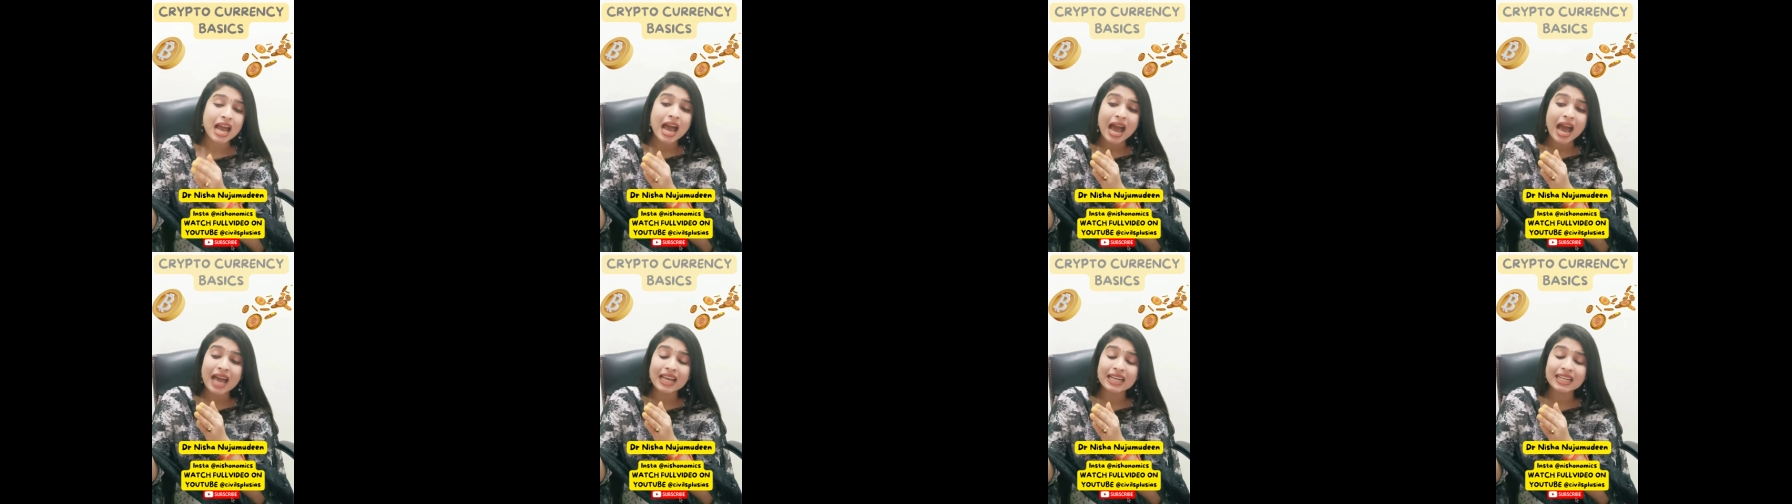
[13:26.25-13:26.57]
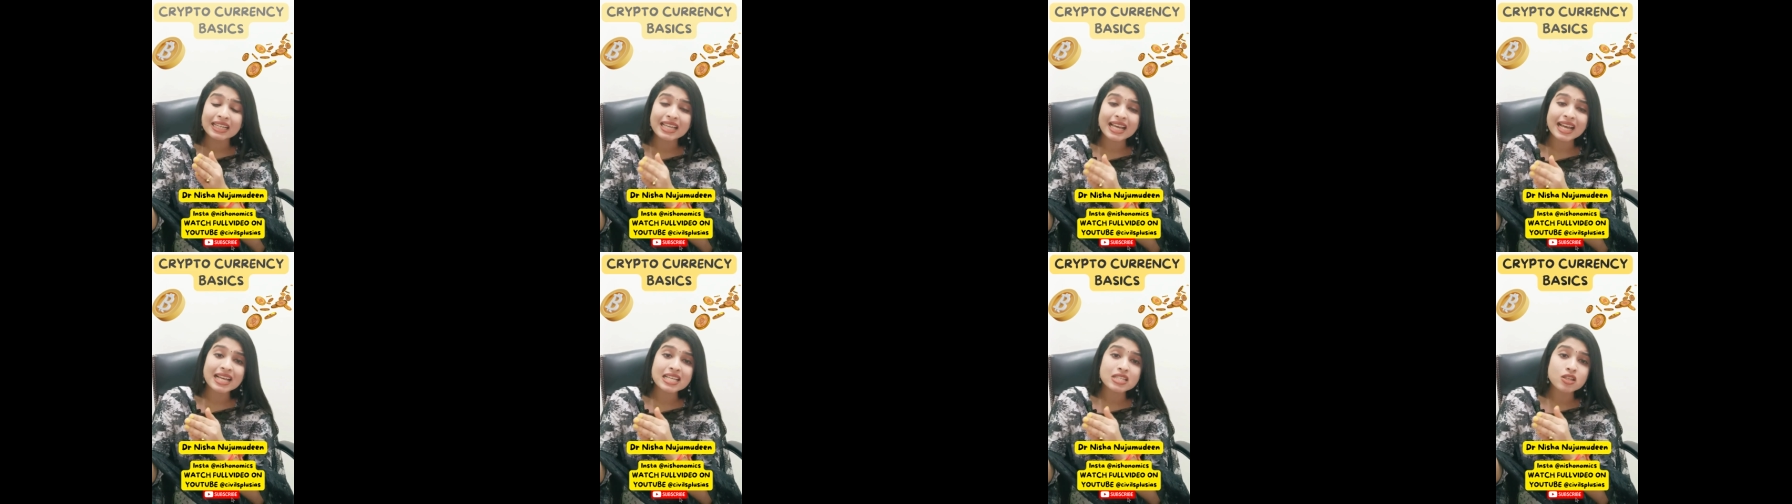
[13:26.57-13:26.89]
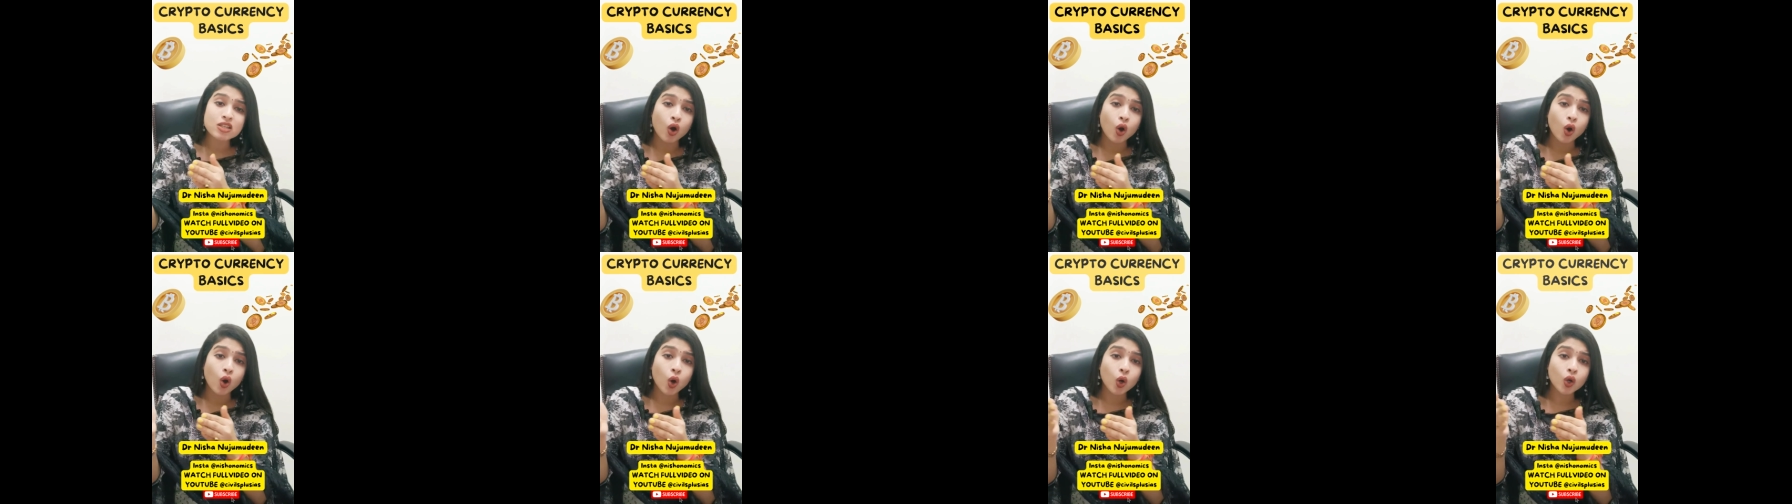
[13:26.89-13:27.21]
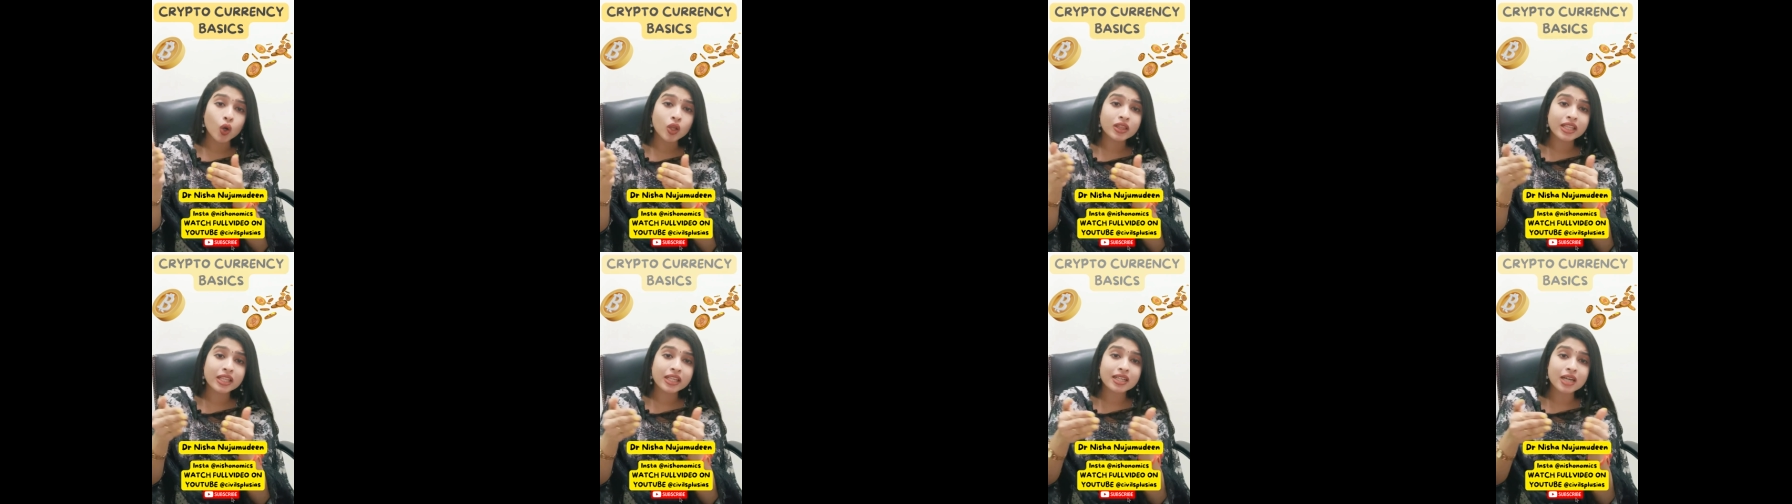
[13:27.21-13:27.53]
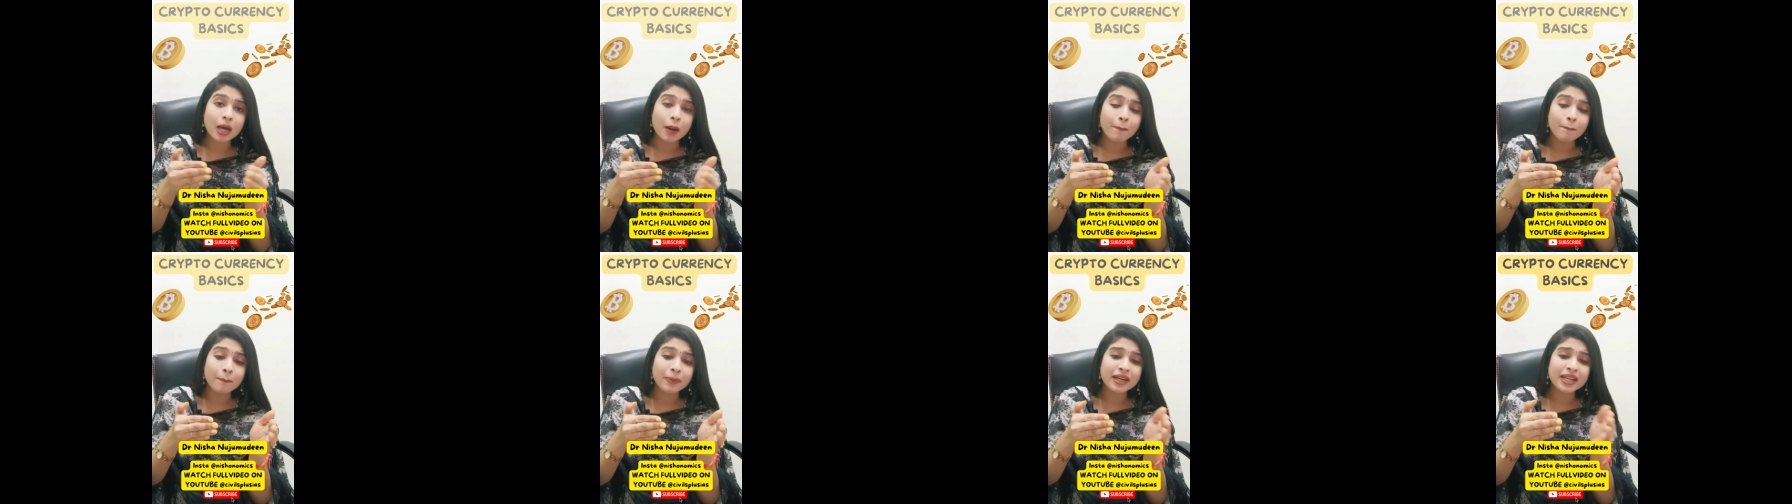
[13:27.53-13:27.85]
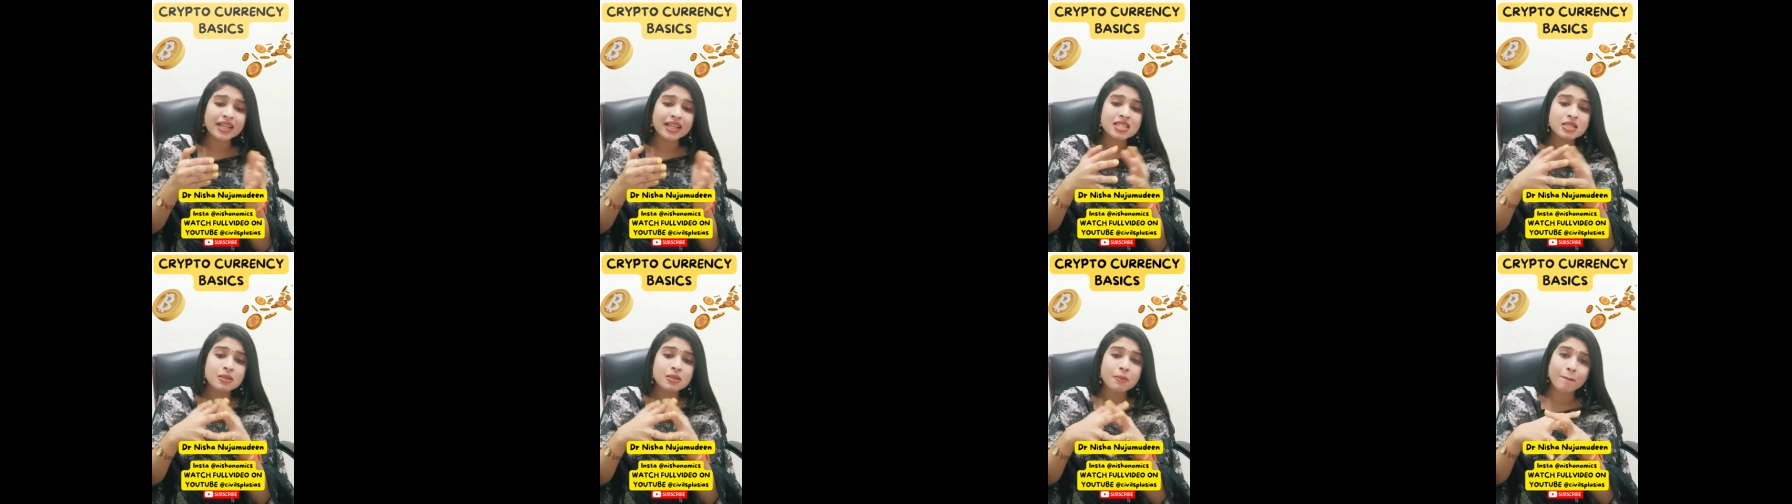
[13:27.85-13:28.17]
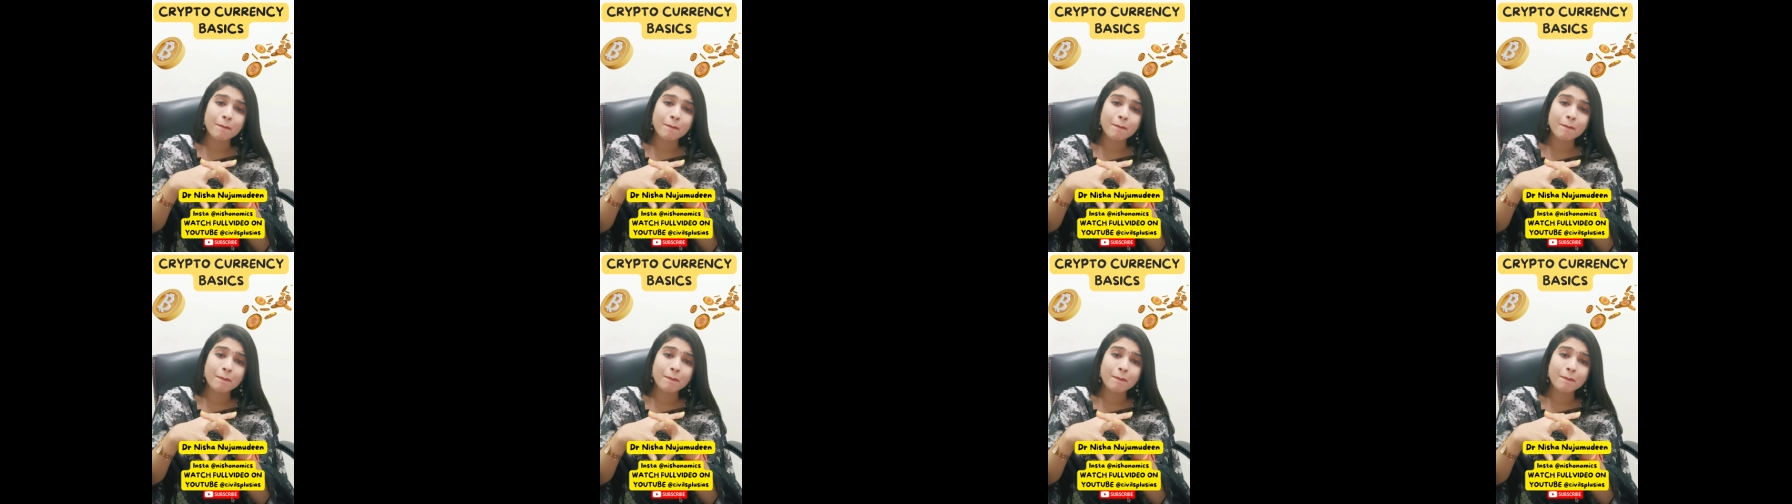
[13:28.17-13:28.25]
and it has all the components